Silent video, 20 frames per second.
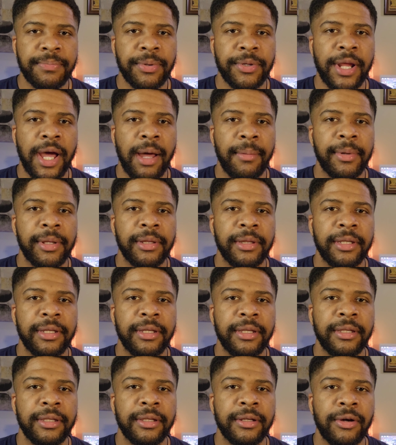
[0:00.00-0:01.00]
predominantly
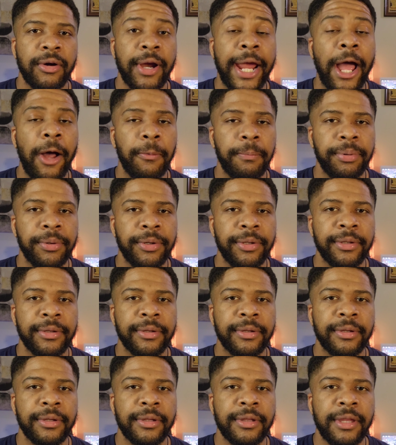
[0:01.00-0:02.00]
are output.
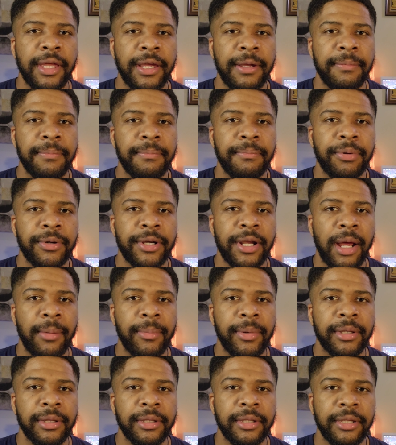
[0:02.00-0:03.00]
They
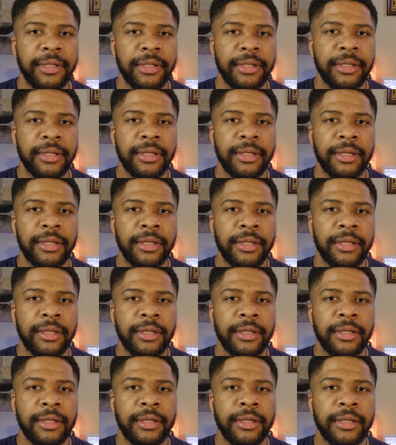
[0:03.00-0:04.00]
predominantly,
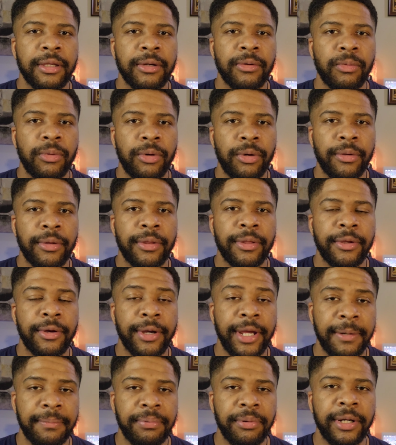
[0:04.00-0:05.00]
well, they're
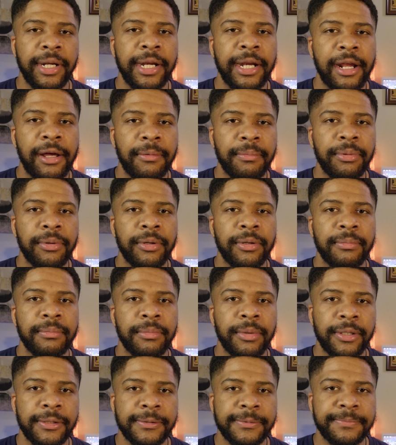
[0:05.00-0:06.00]
input and output,
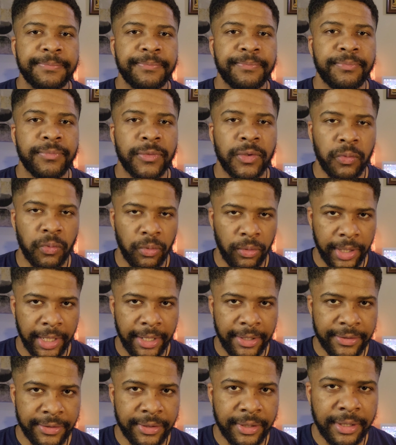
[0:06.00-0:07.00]
but we'll get
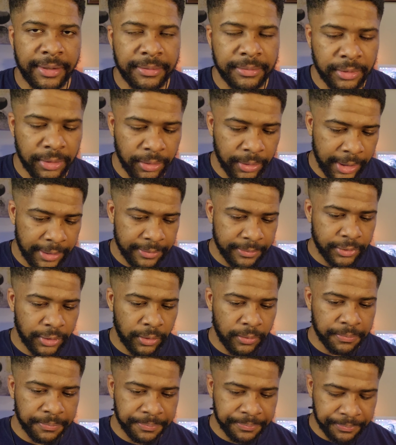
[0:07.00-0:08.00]
into that. Okay, so